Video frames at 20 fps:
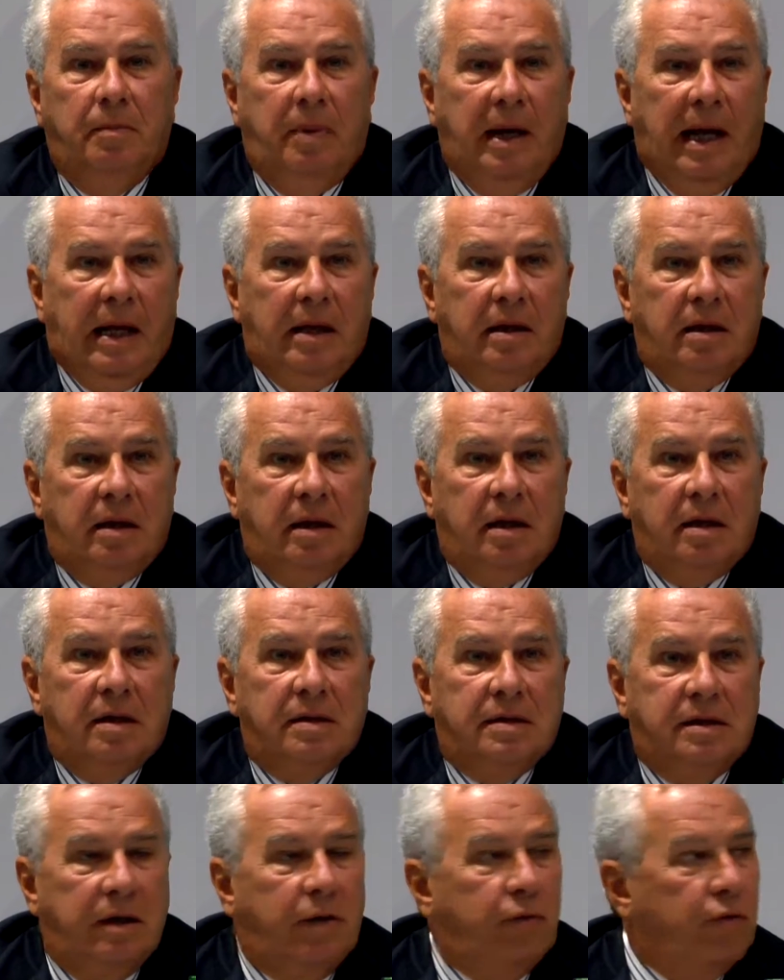we need to
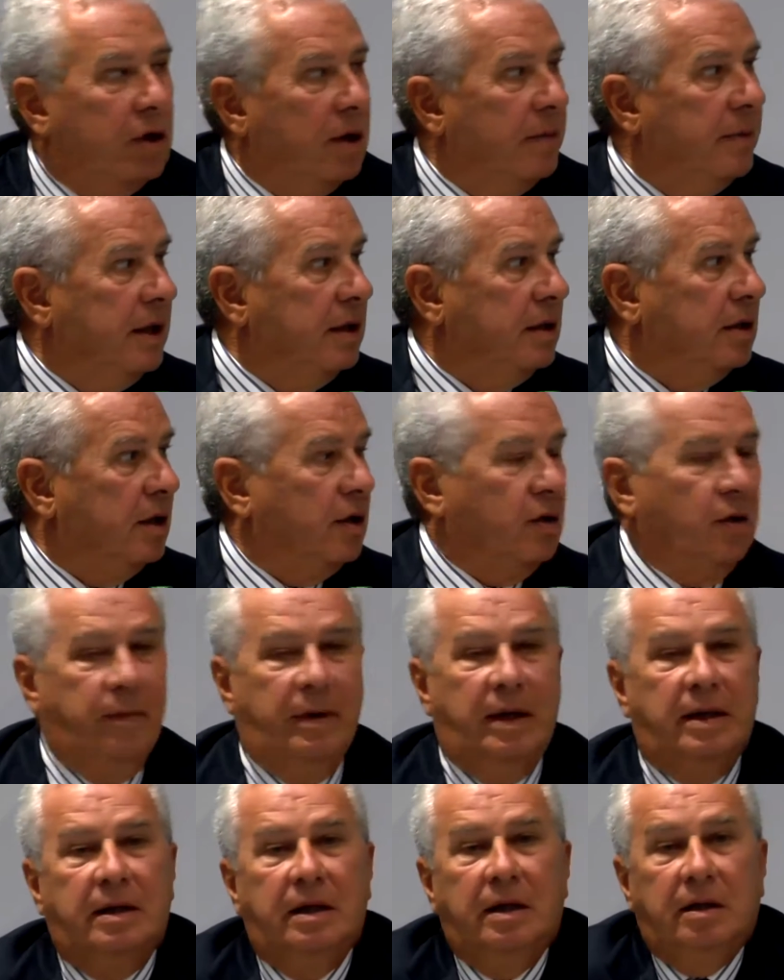develop
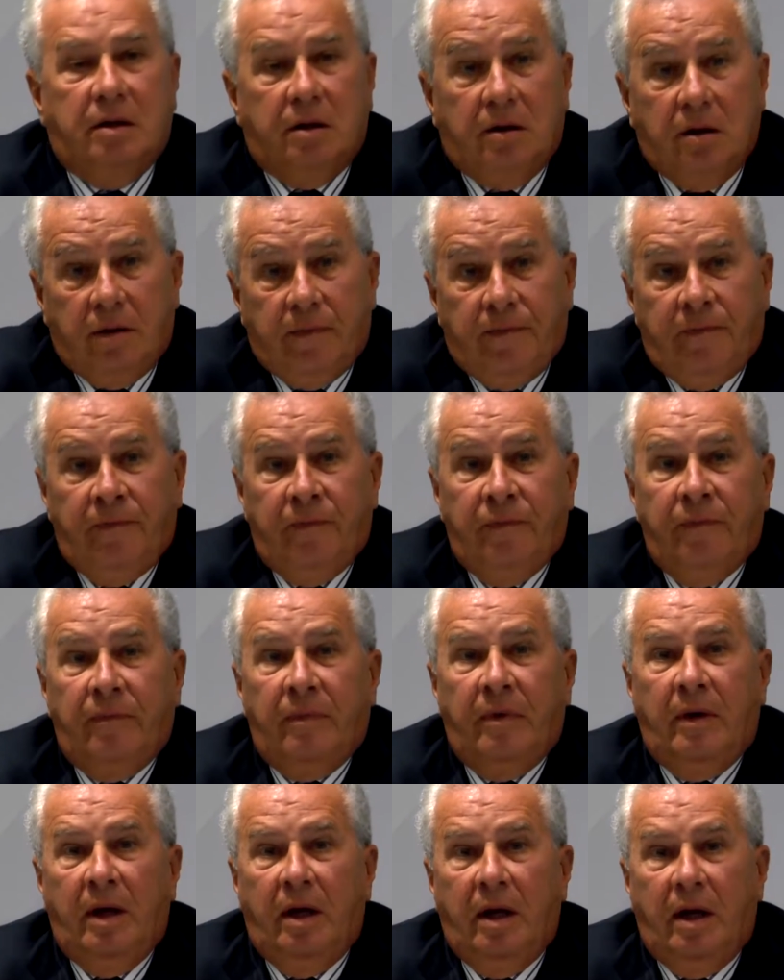a fresh set
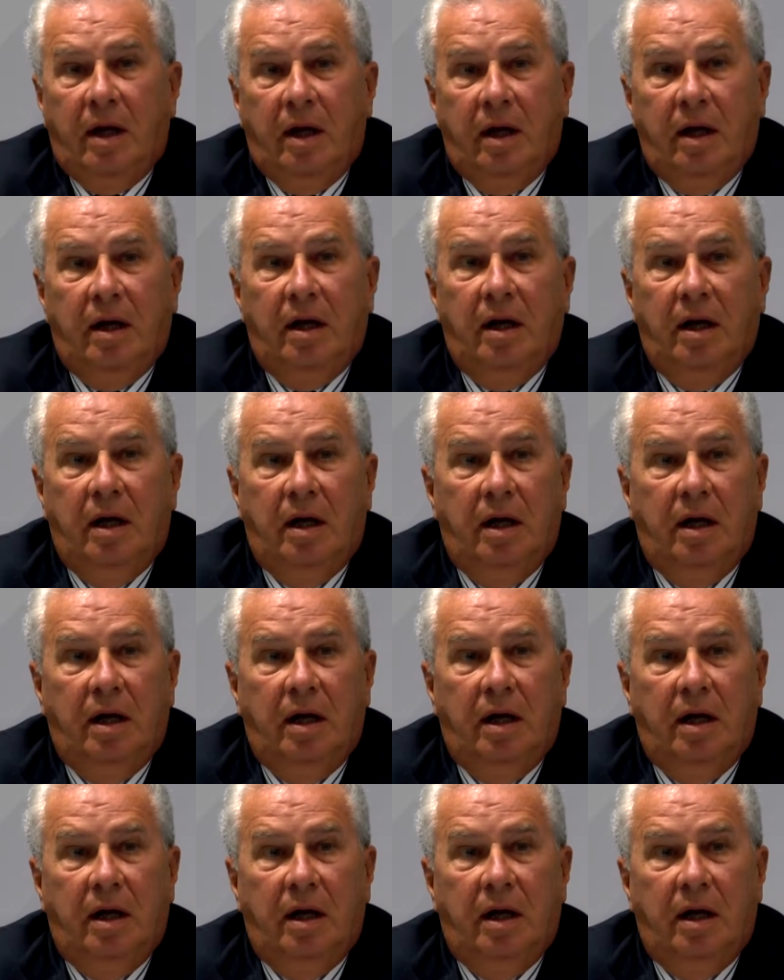of instruments.